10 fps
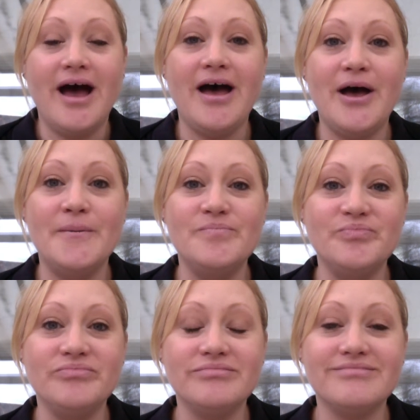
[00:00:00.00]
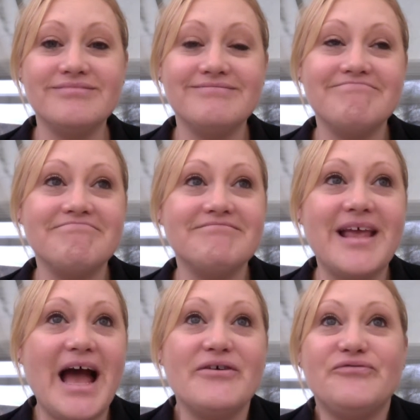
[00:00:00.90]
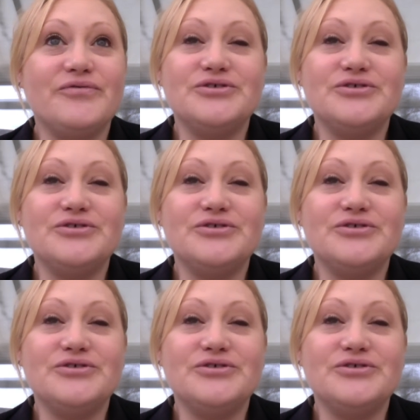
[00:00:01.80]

Um, have